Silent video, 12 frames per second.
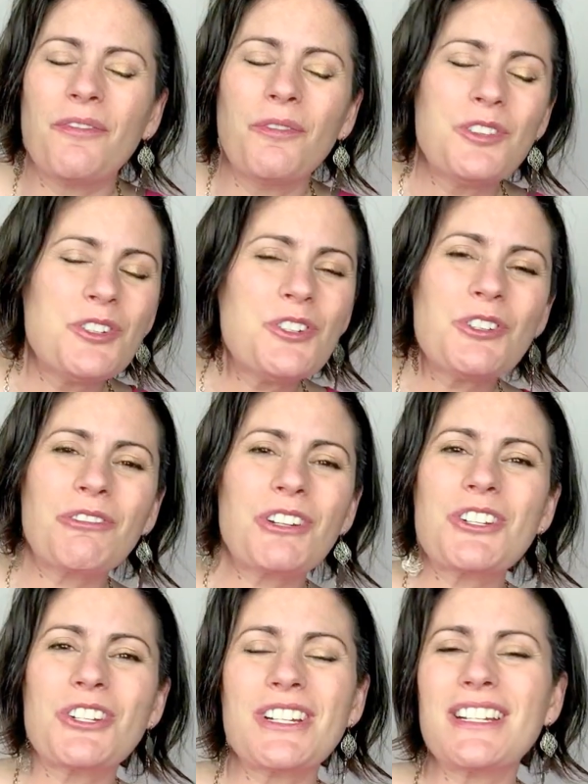
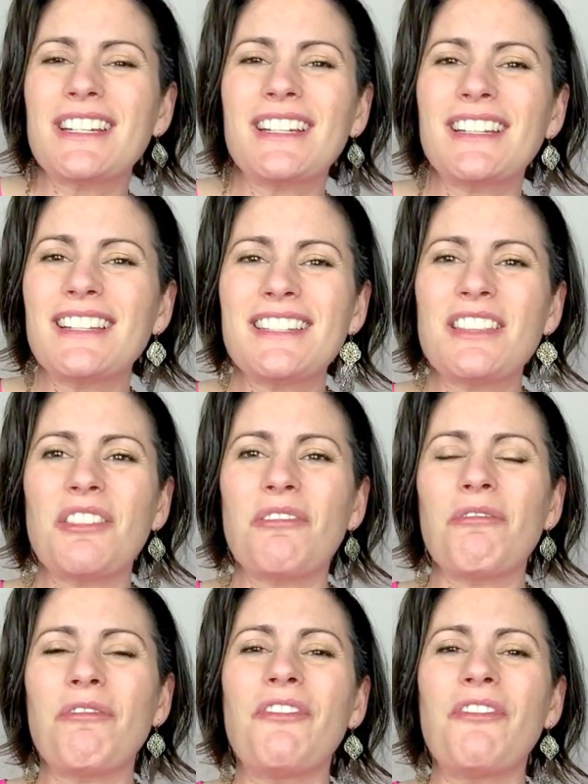nourishes the